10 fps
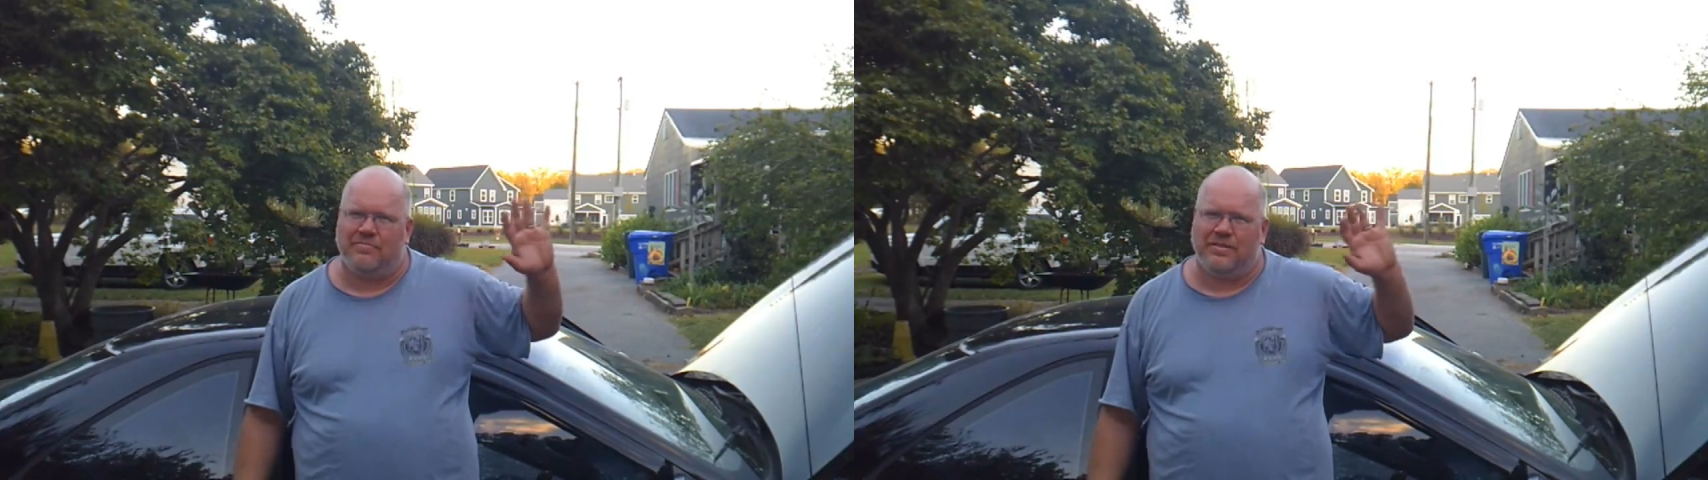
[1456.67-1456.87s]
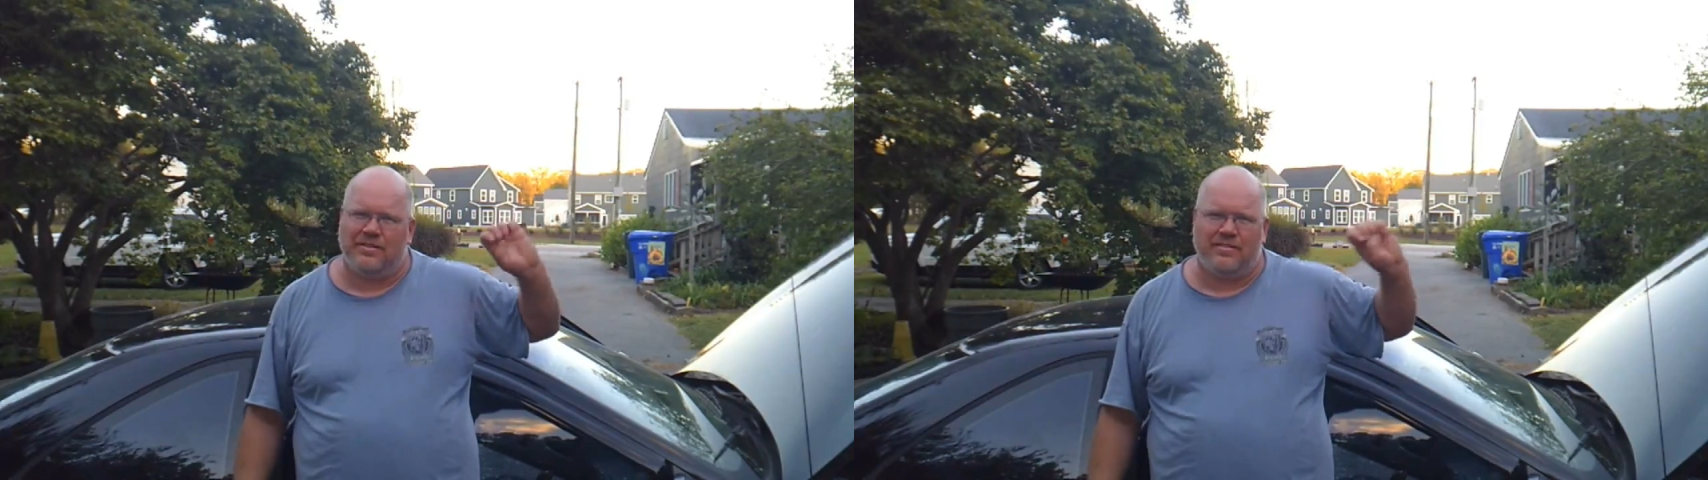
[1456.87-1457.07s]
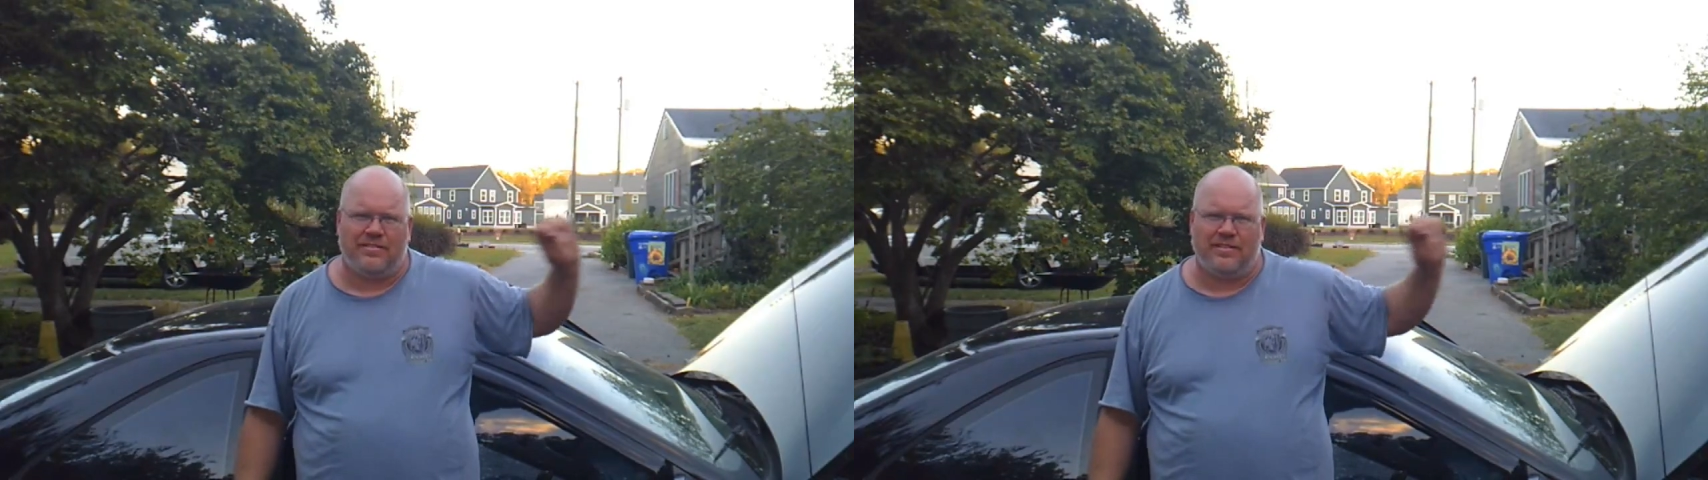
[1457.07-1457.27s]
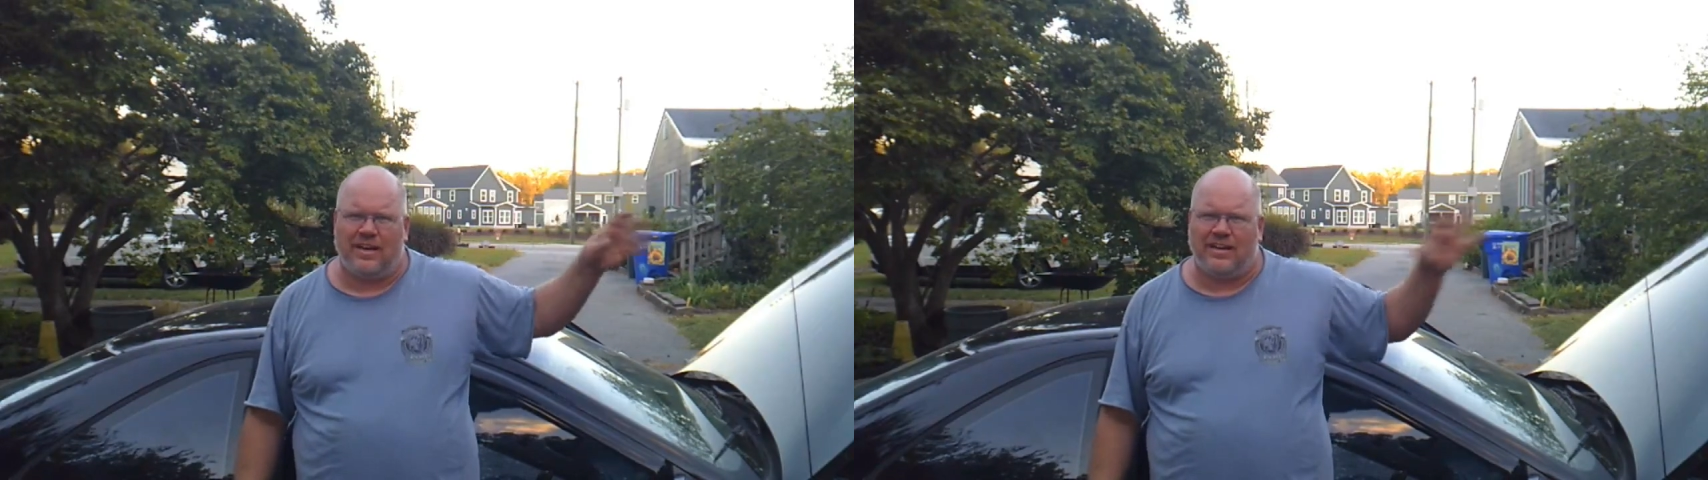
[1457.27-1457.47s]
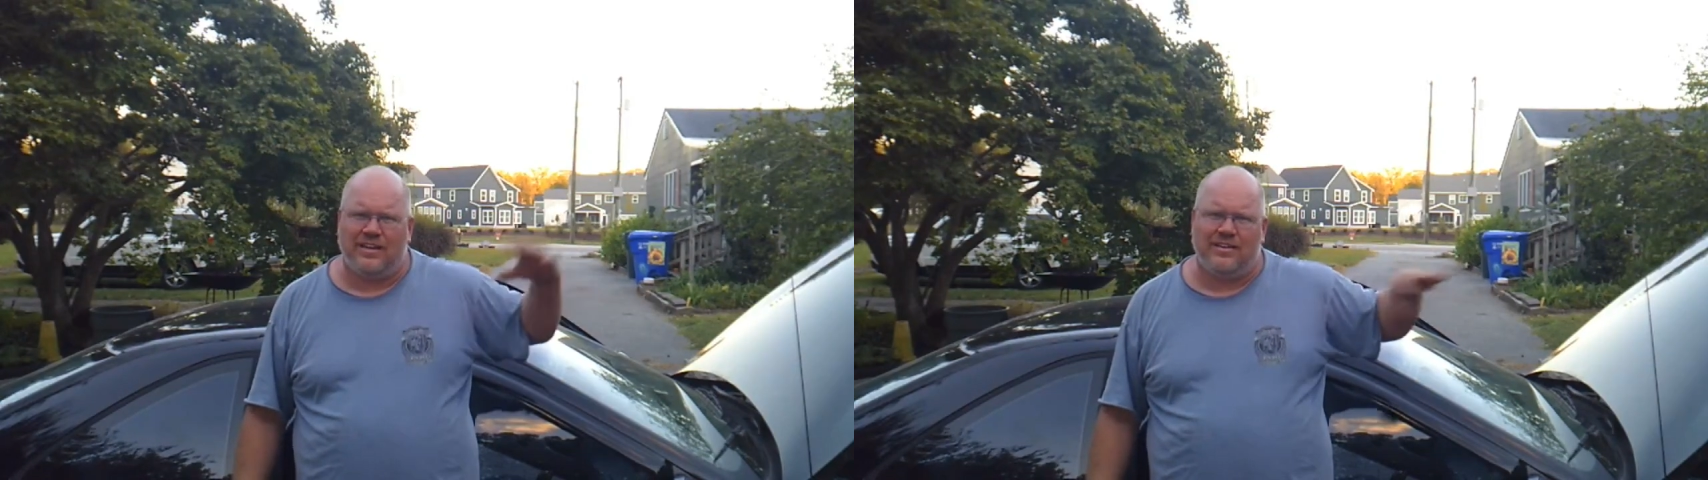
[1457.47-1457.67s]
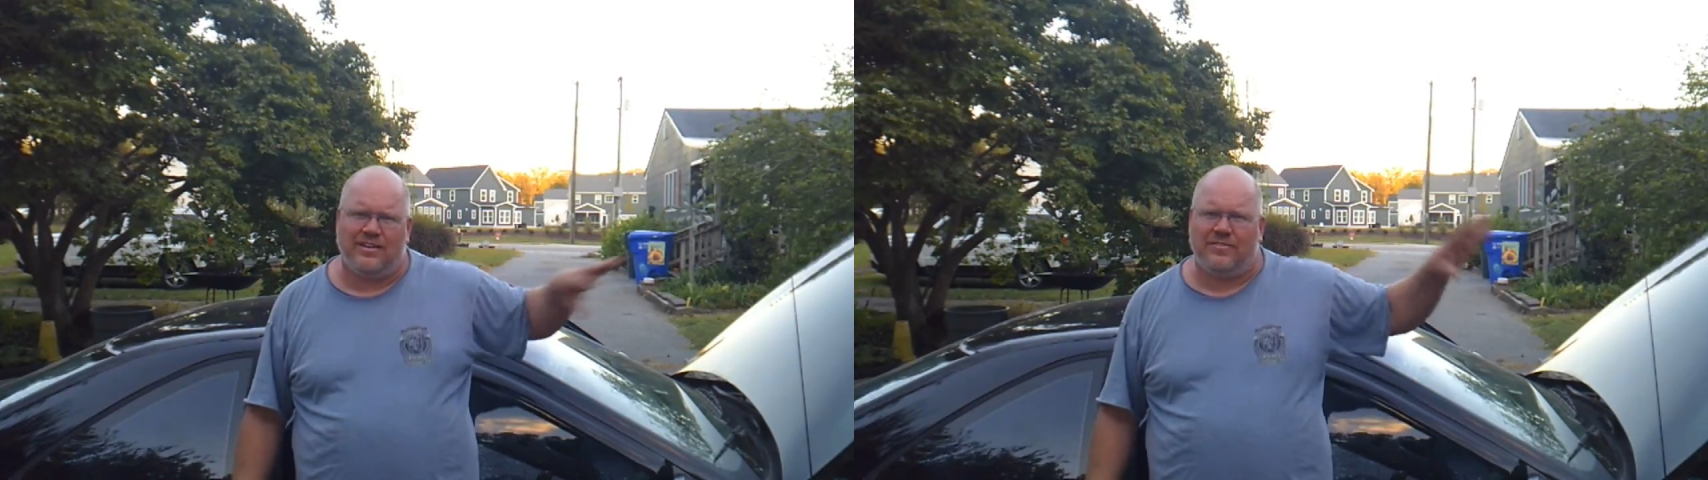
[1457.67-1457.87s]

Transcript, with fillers: but I got another